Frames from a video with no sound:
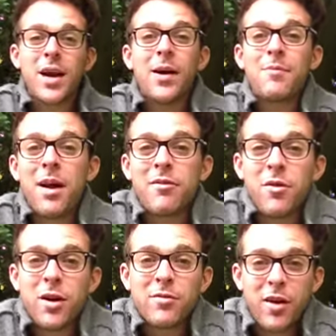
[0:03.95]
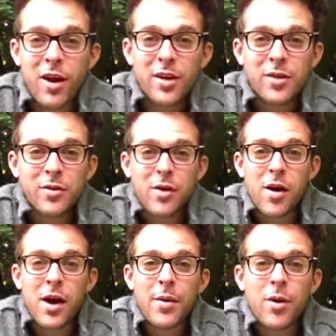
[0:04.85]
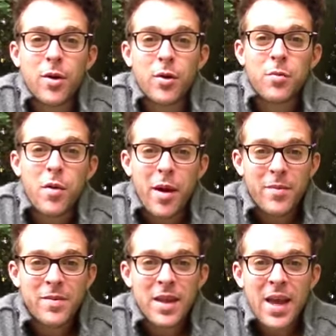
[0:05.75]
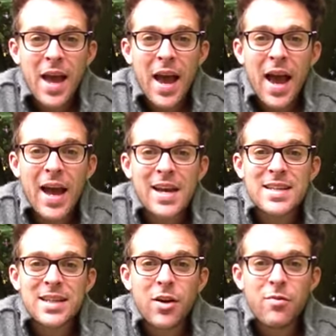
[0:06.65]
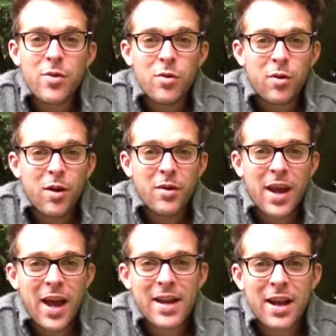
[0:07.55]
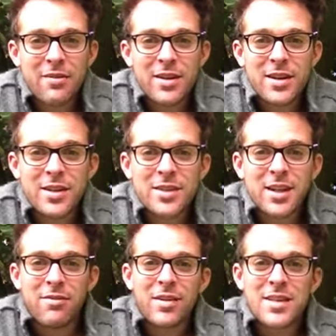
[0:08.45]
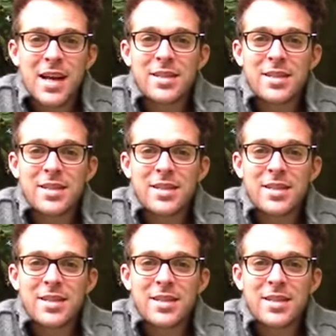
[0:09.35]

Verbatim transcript: I'm Matthew Oliver, your um, local mooer, and I hope you're all okay and having a lovely day.